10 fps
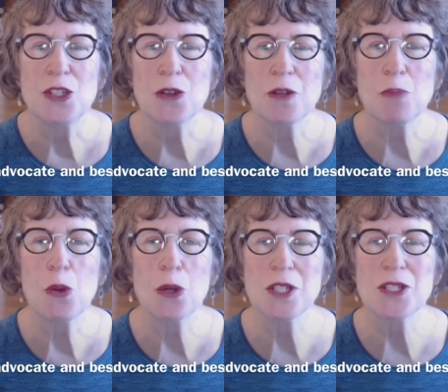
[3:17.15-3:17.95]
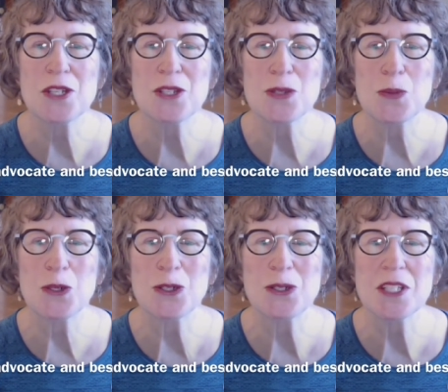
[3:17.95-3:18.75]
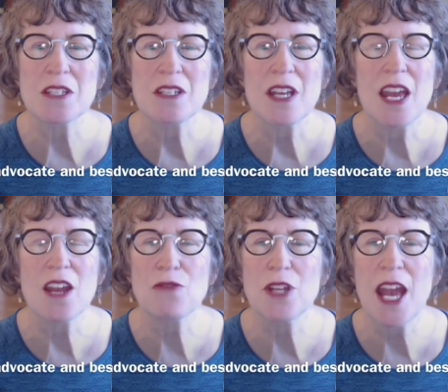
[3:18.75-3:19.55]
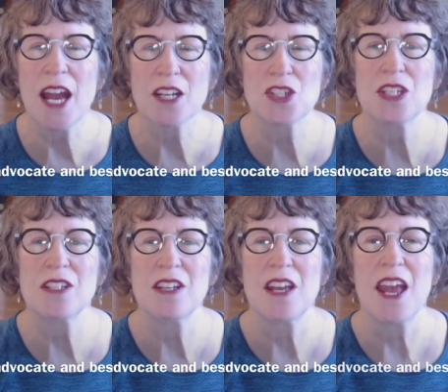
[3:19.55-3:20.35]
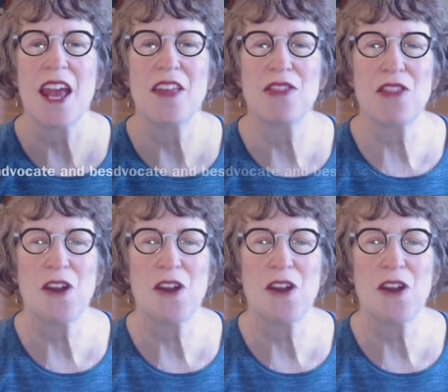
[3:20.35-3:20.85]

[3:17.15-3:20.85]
You're important to this world, every action and